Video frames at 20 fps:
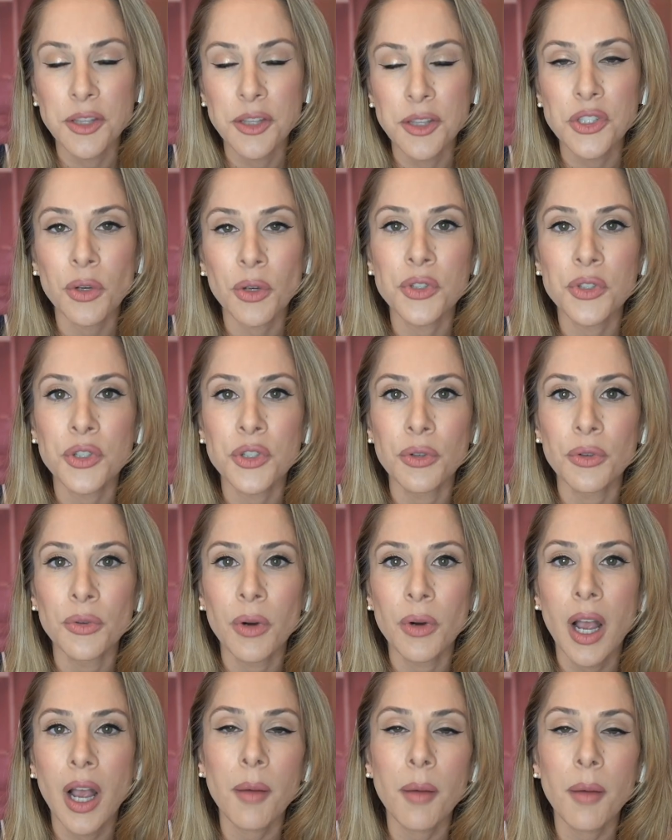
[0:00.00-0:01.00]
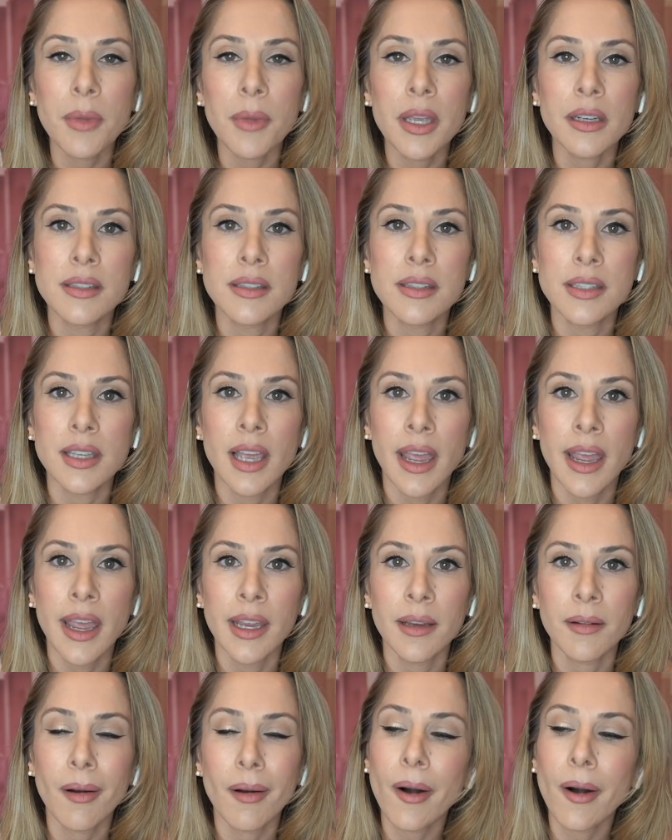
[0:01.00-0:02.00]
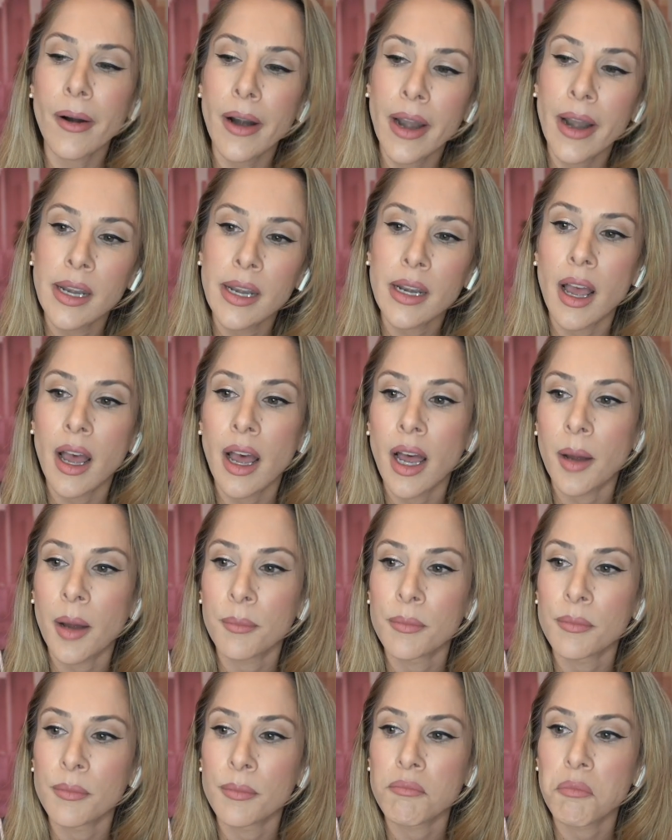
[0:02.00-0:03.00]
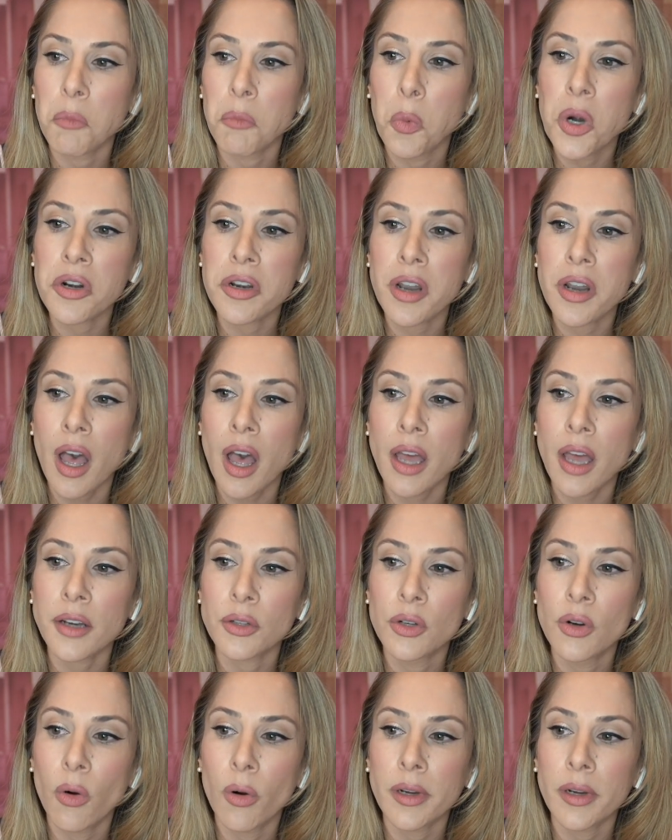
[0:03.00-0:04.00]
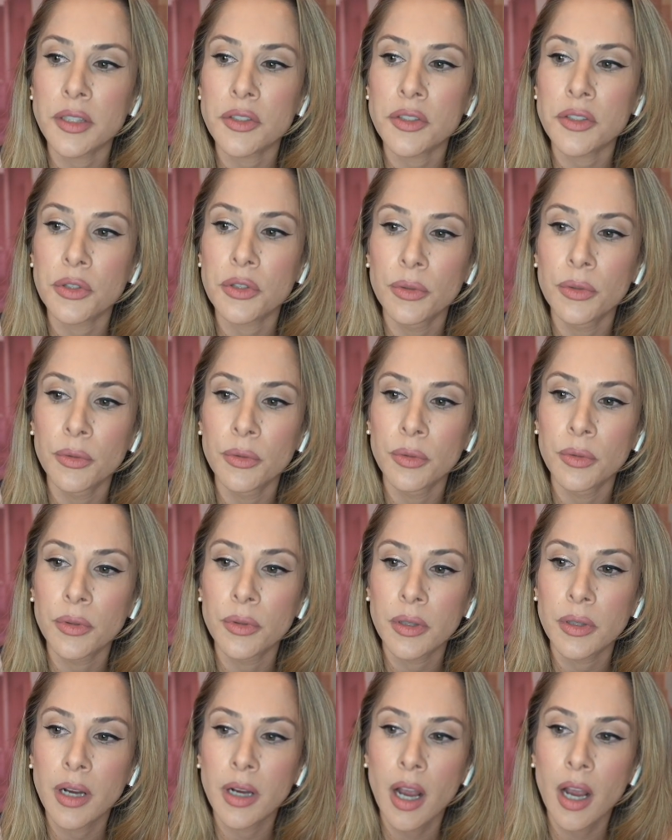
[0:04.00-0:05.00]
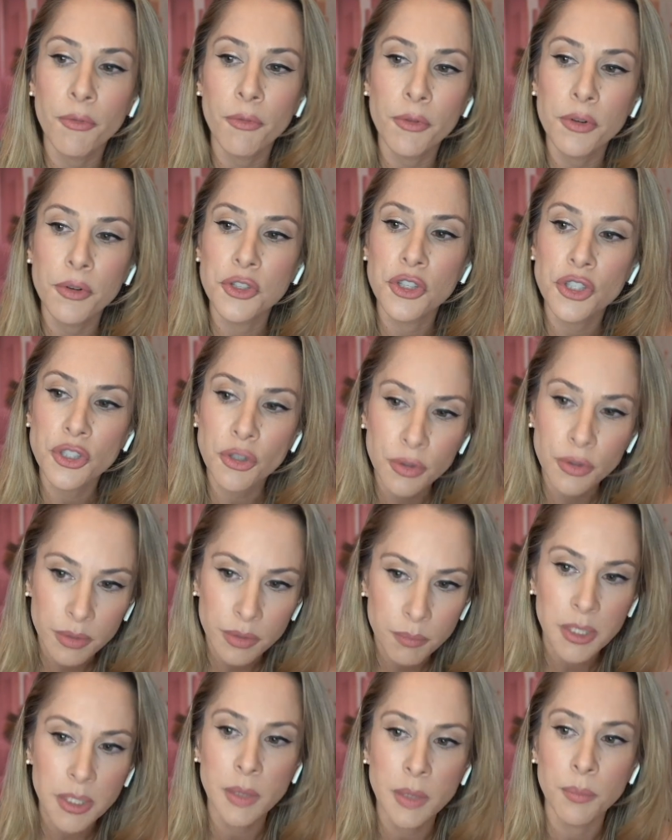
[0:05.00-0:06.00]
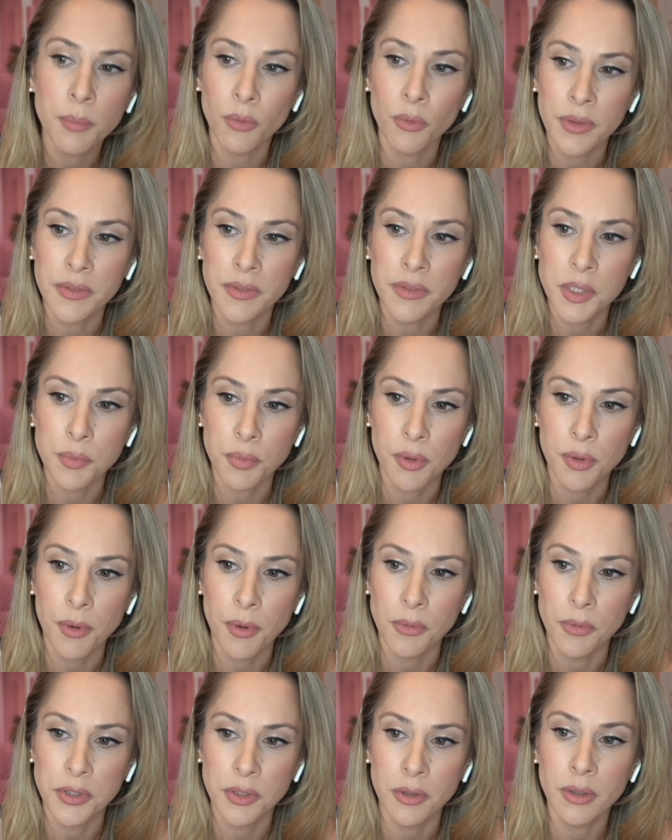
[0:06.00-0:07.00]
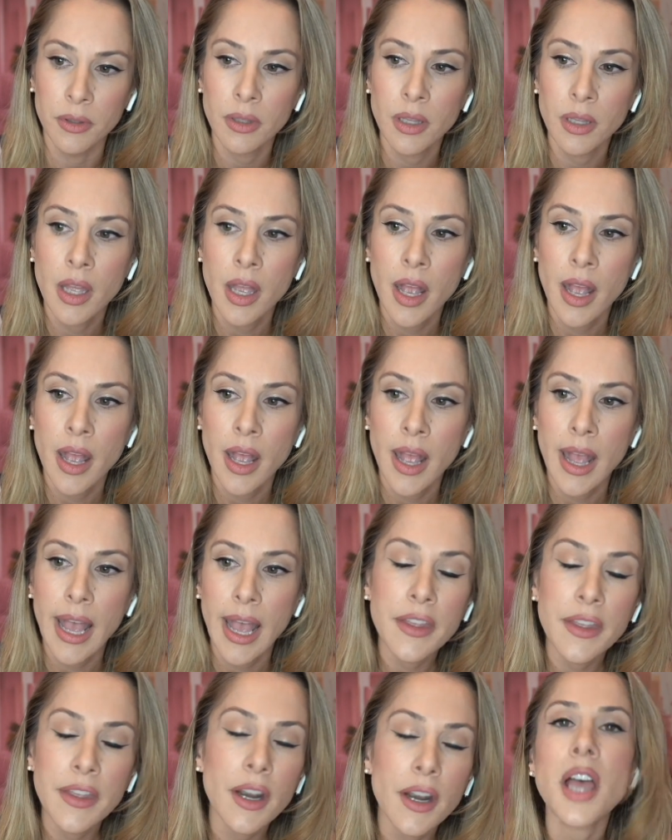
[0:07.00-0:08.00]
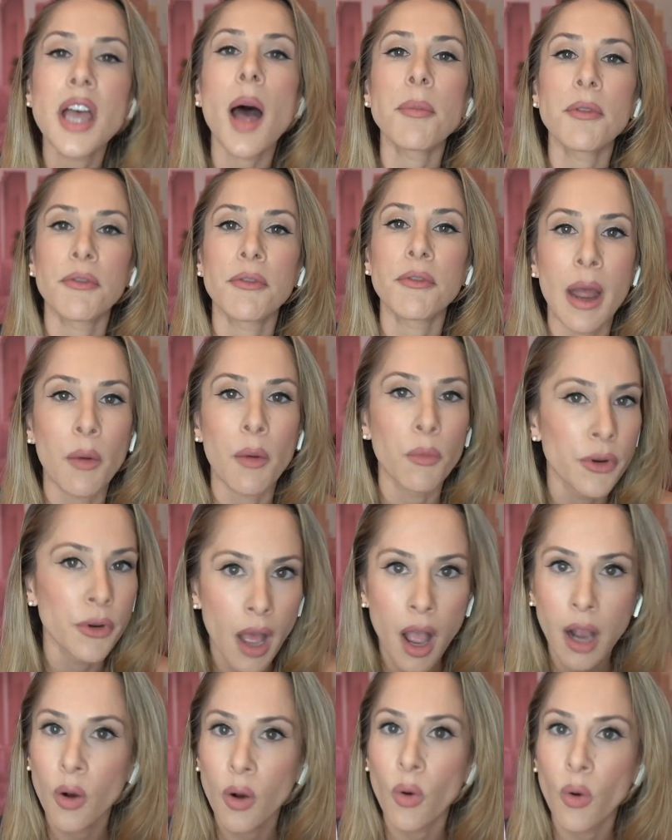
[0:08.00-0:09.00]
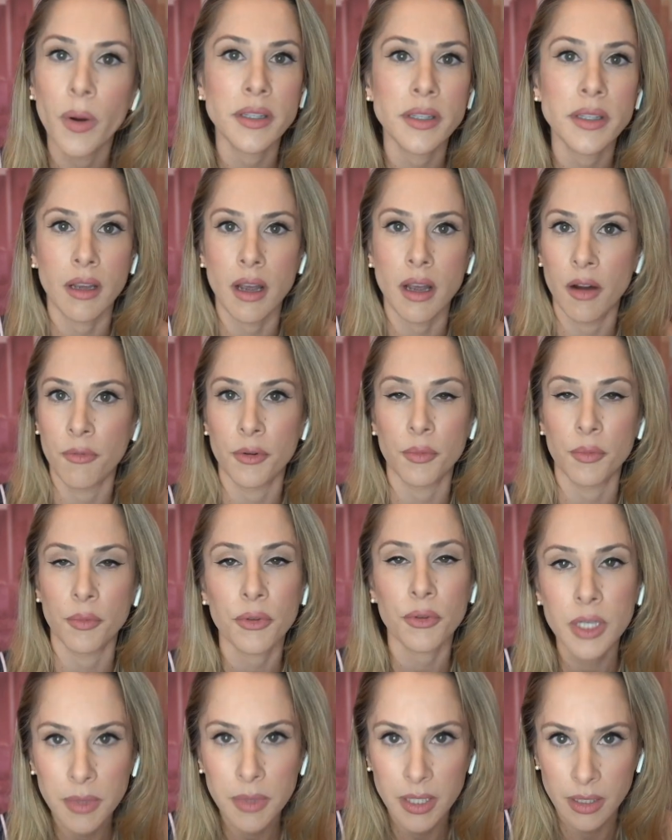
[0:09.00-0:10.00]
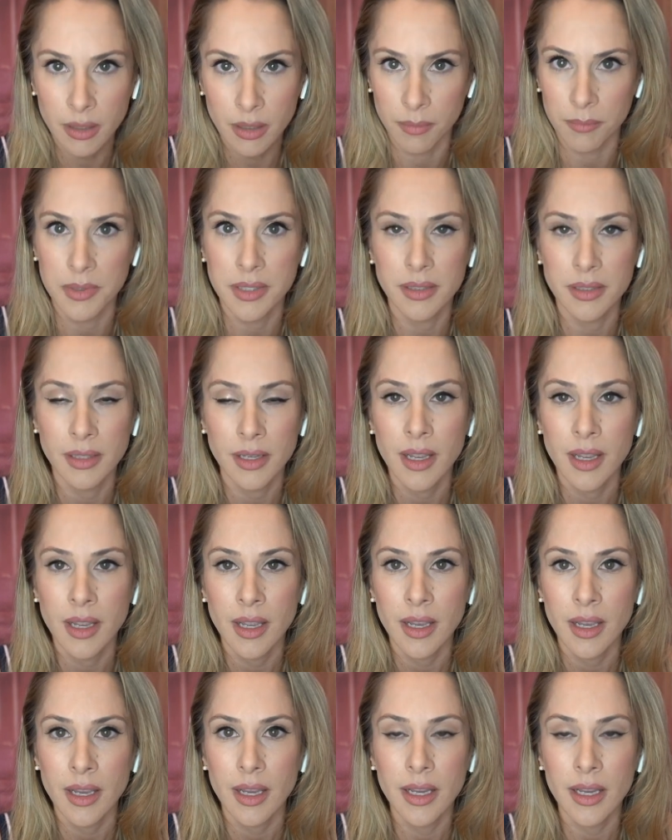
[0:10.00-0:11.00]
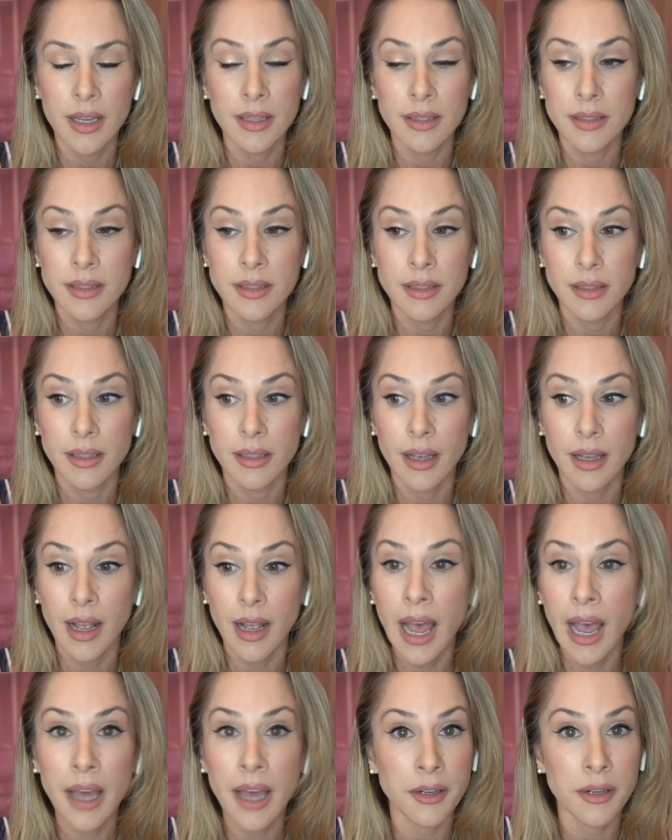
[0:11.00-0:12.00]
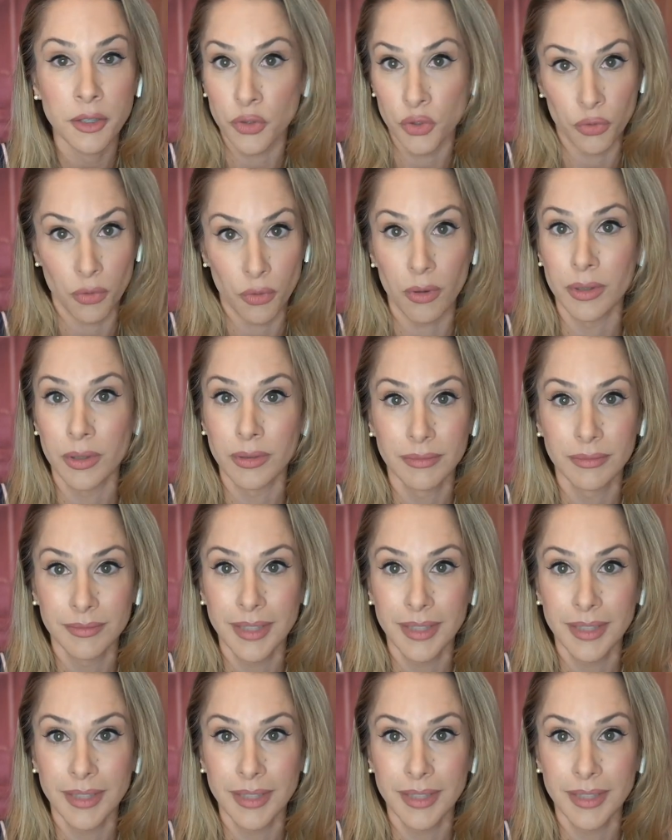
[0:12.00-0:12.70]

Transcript: And so to come in and say, all right, um, we're not going to cover certain people with this proposal, and then on top of that, we're not going to cover premiums is out of control.